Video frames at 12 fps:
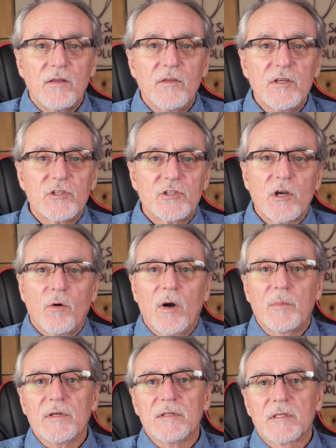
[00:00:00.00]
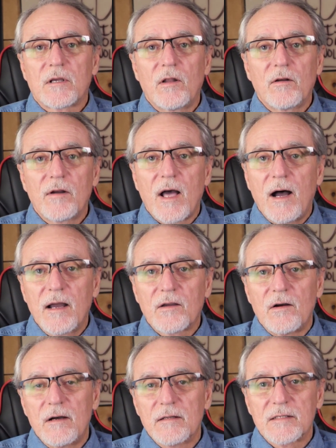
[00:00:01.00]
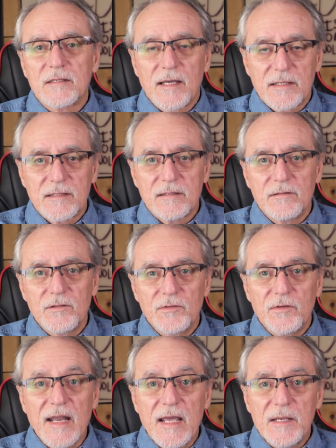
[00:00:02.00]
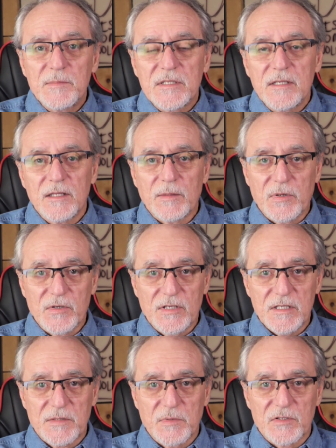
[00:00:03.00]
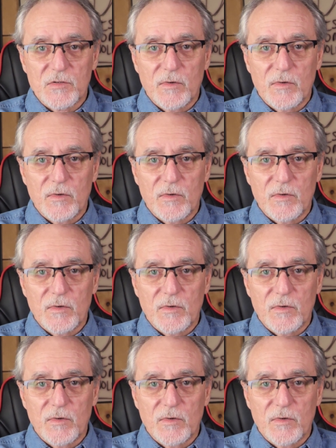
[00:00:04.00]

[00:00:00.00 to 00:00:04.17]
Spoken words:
These show up as colored icons next to names in the participants